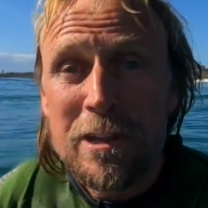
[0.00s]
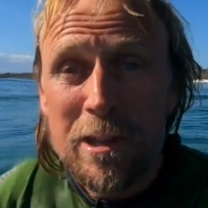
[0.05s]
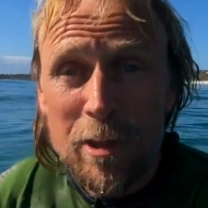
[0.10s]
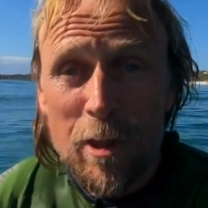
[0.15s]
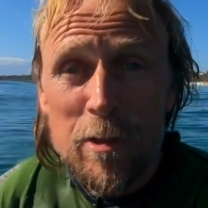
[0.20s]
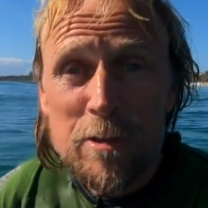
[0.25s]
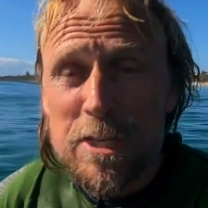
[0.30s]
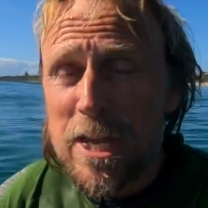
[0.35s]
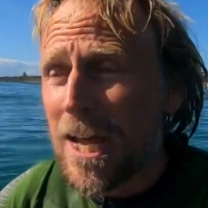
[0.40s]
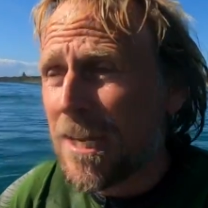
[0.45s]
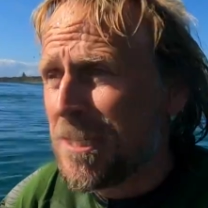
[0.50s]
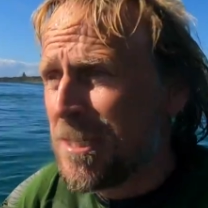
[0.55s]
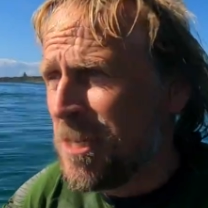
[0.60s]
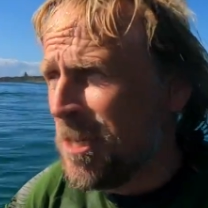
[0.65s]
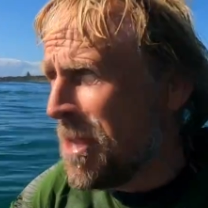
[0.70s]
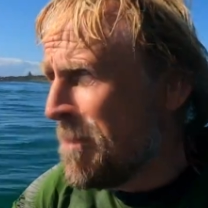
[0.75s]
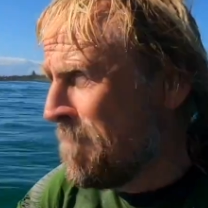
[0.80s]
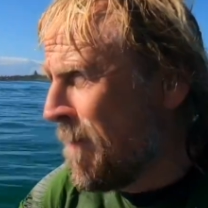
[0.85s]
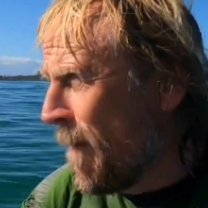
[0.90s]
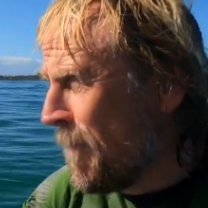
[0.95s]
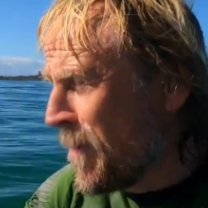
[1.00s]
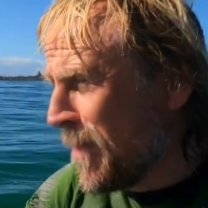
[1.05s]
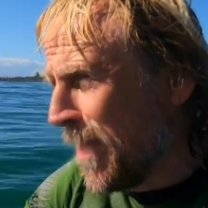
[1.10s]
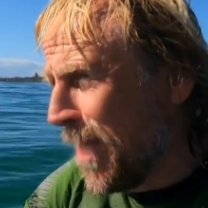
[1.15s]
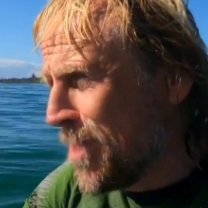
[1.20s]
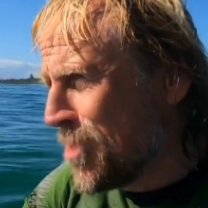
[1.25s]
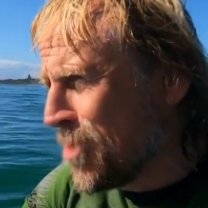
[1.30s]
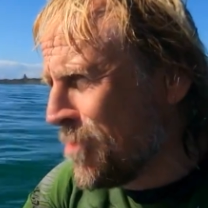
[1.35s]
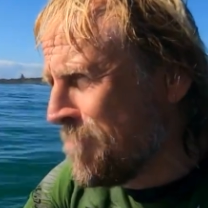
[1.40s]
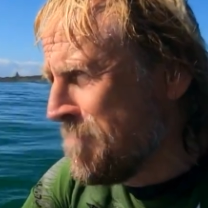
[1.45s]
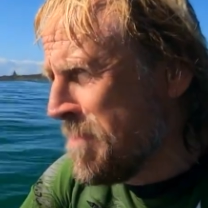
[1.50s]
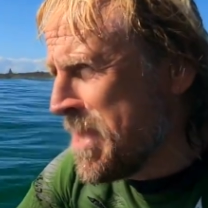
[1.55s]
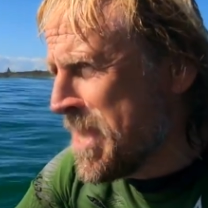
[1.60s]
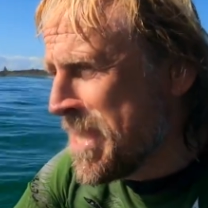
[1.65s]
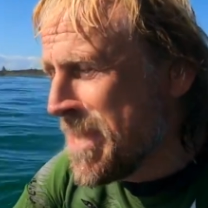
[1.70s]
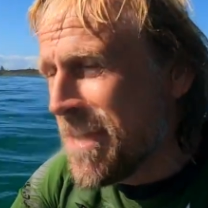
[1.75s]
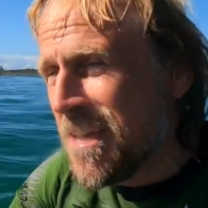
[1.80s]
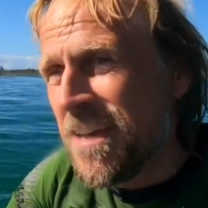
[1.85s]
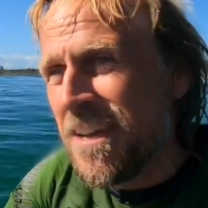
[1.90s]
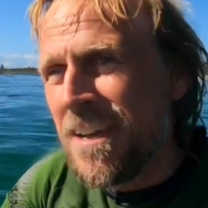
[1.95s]
closeout city, population
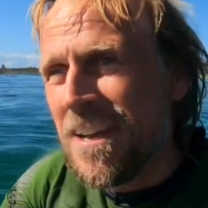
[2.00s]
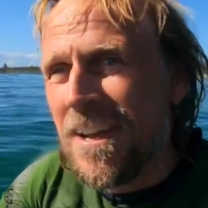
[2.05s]
me.